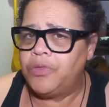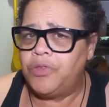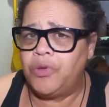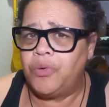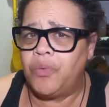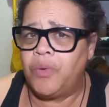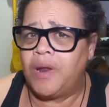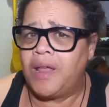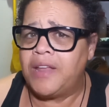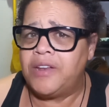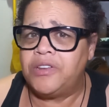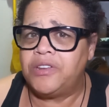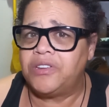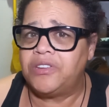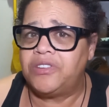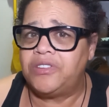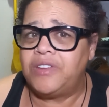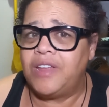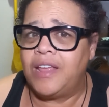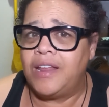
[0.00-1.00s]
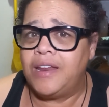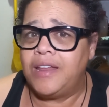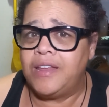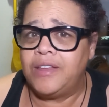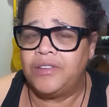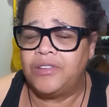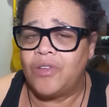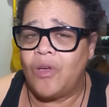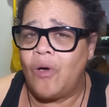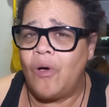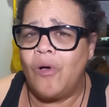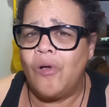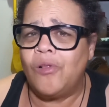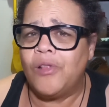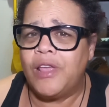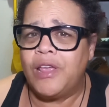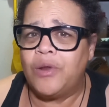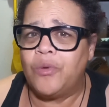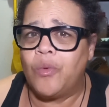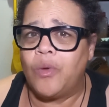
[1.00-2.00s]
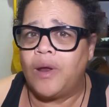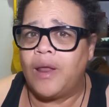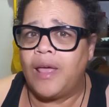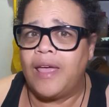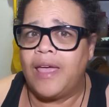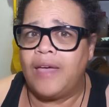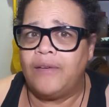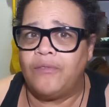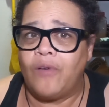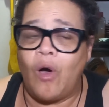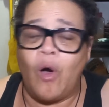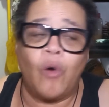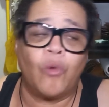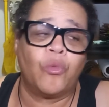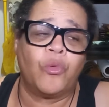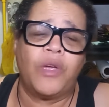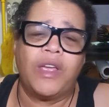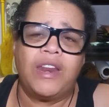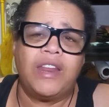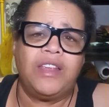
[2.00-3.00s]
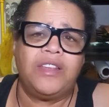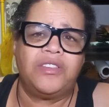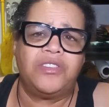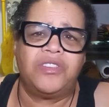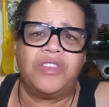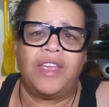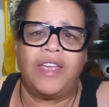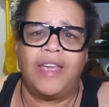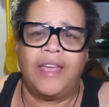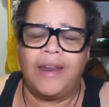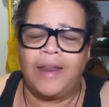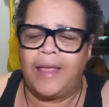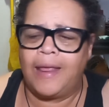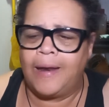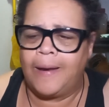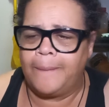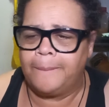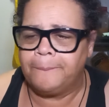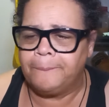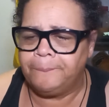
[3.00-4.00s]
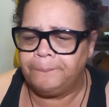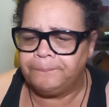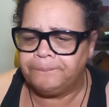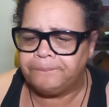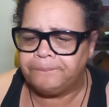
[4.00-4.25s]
to what I just said is all in what I have already said. And